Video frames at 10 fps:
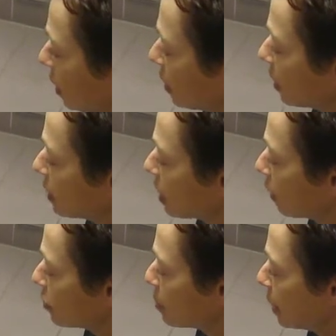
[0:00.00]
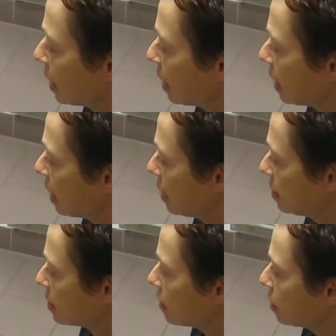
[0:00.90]
that tells me
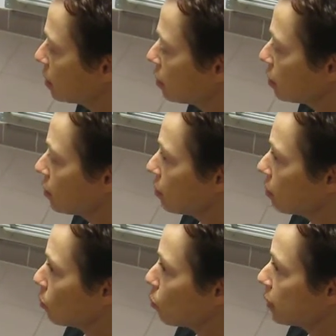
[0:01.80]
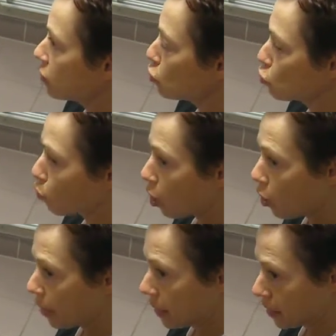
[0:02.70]
he's
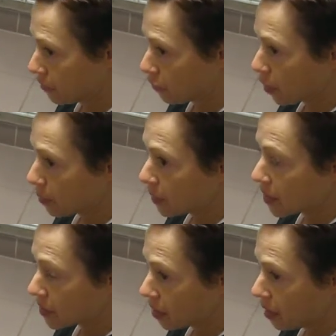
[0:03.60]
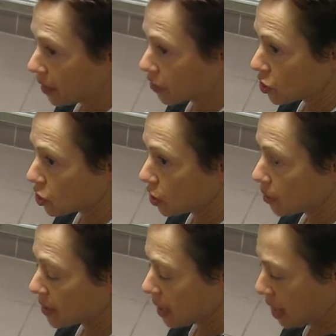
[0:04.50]
withdrawing from the touch, you
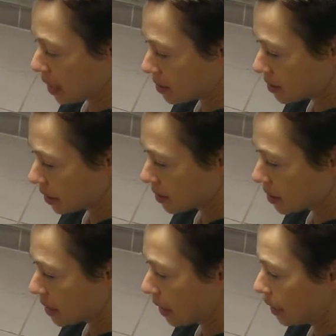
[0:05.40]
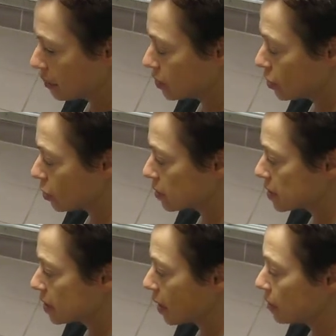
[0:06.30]
know, his head ducks down, turns
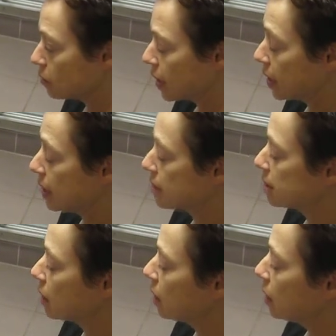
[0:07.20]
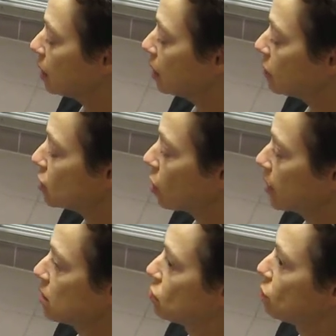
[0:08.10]
sideways, if the dog
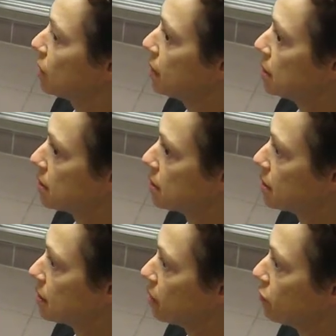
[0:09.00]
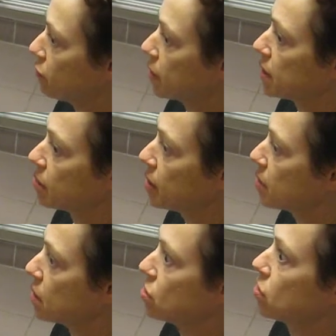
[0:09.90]
gets really stiff, like
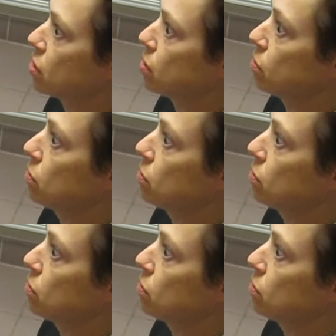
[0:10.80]
sometimes they just go,